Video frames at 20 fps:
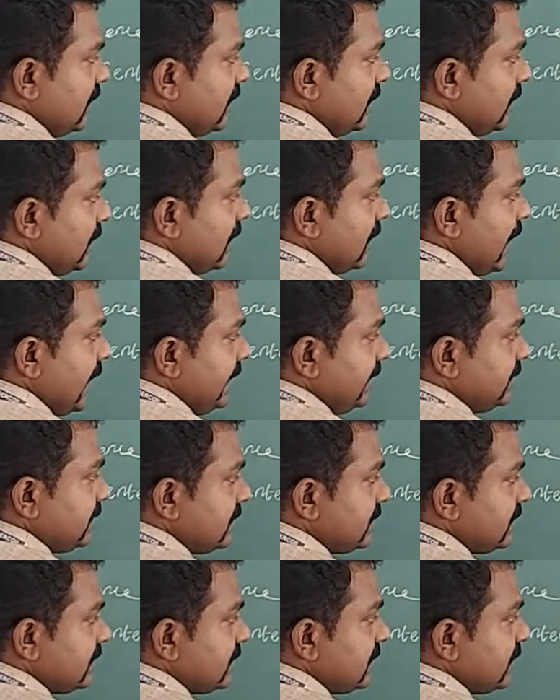
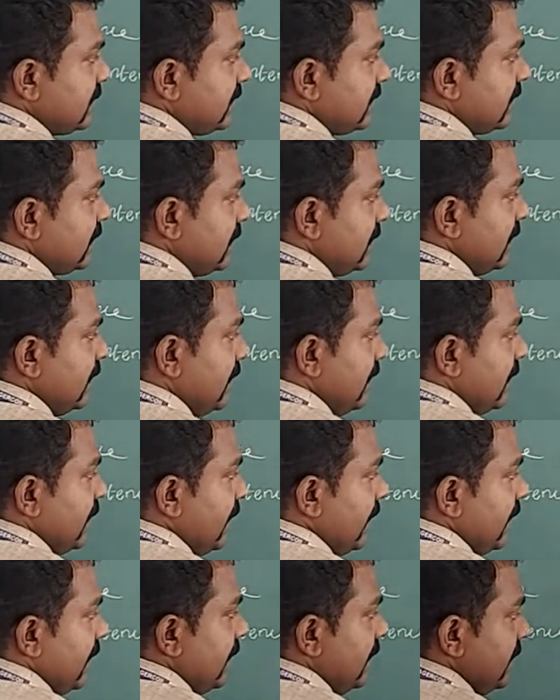likes
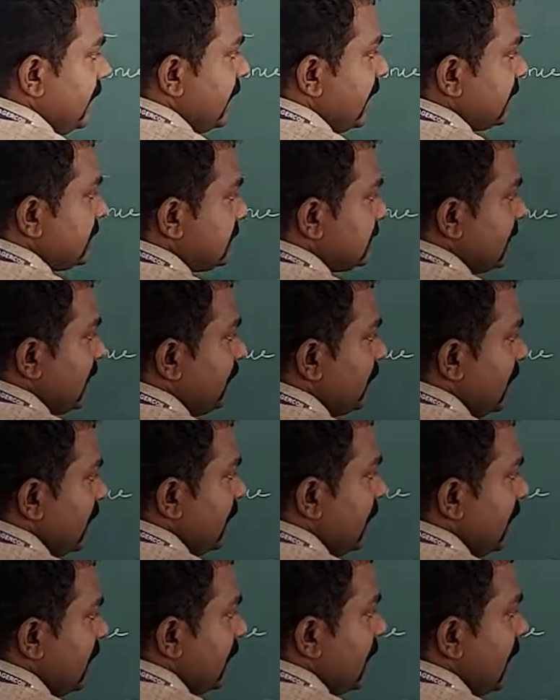x
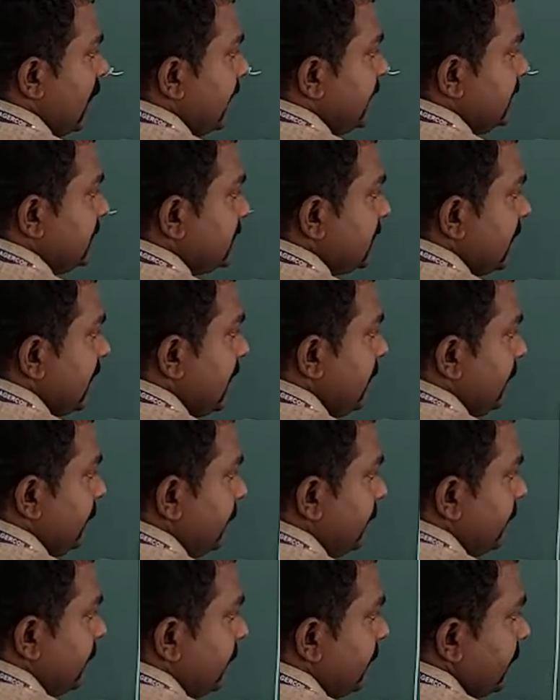comma ice cream.